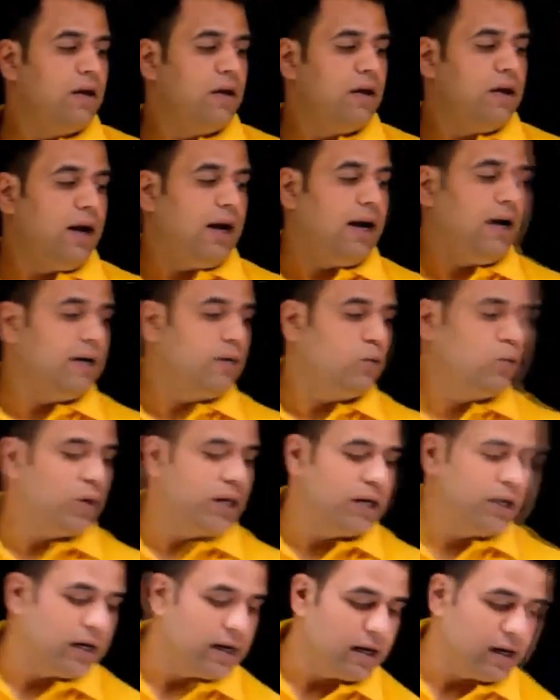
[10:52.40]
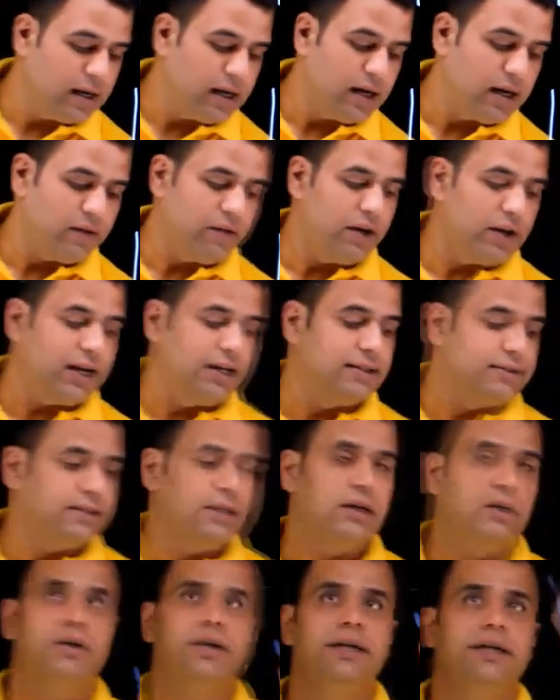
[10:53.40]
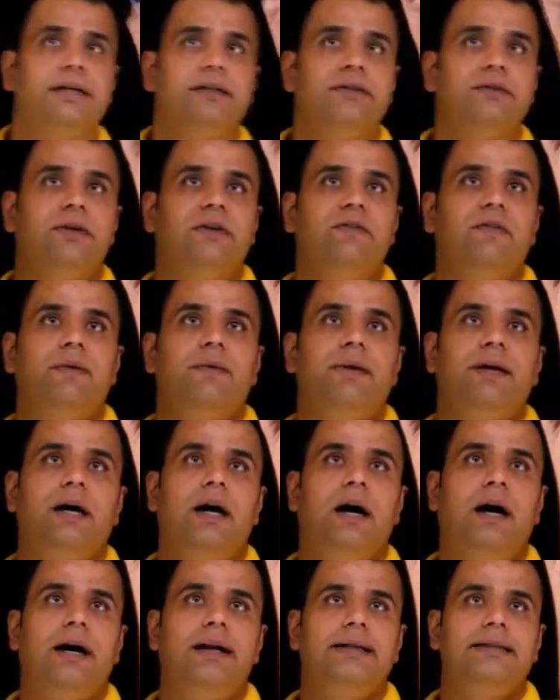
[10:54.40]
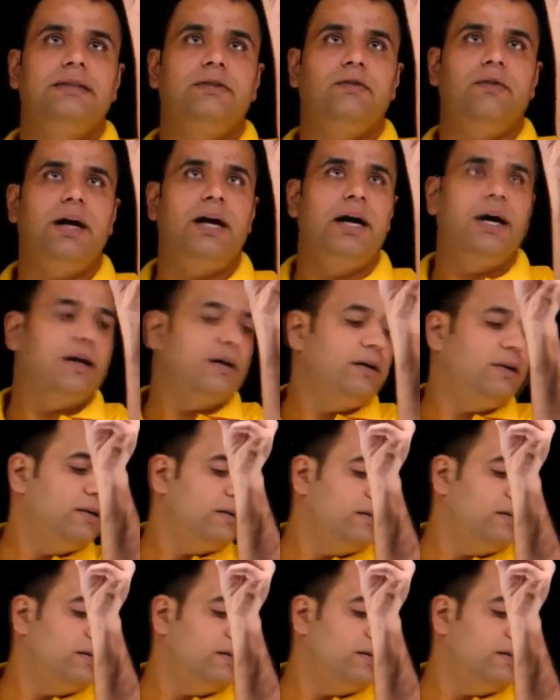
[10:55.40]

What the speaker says: and 1 r and r will cancel out here. So it will be r square